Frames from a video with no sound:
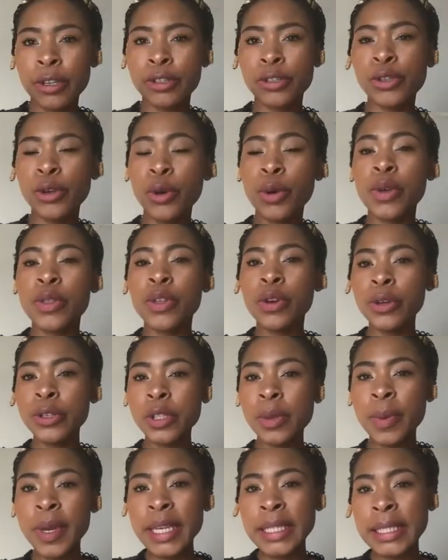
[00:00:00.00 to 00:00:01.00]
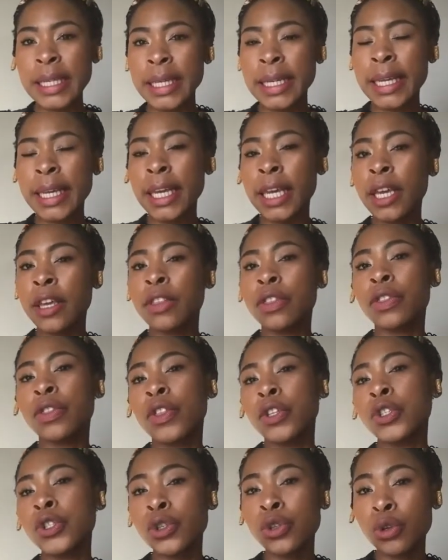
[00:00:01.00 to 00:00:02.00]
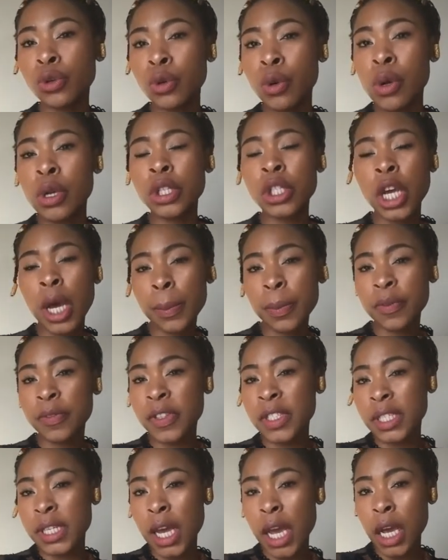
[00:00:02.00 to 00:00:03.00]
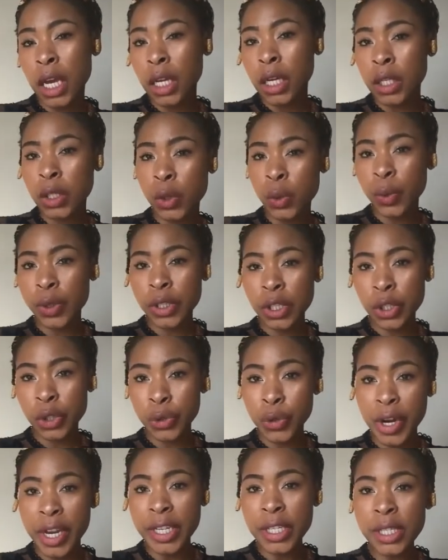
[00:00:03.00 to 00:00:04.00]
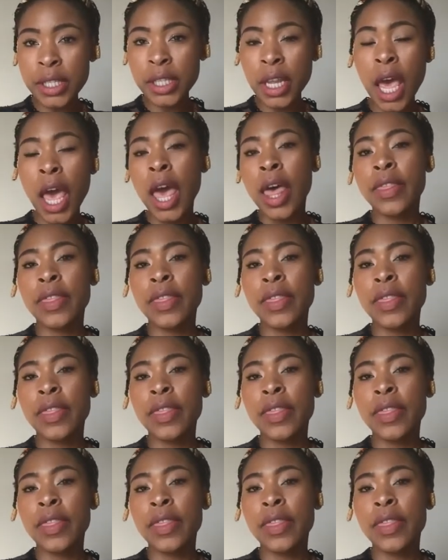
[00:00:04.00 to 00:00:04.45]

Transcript: So those are basically the two top of the tongue Twitter trends